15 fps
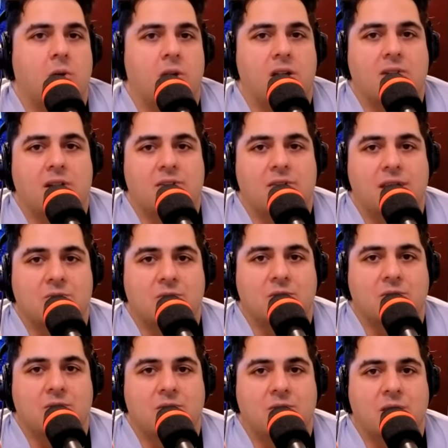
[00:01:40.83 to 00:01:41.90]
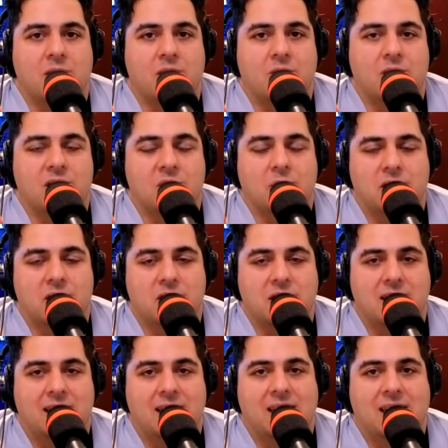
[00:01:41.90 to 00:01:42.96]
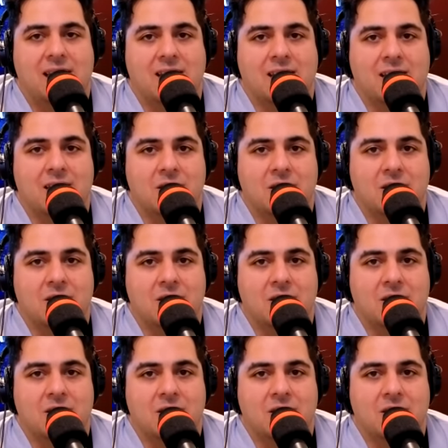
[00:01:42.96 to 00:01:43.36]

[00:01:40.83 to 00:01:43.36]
One of our things we, we've been doing, especially a lot lately,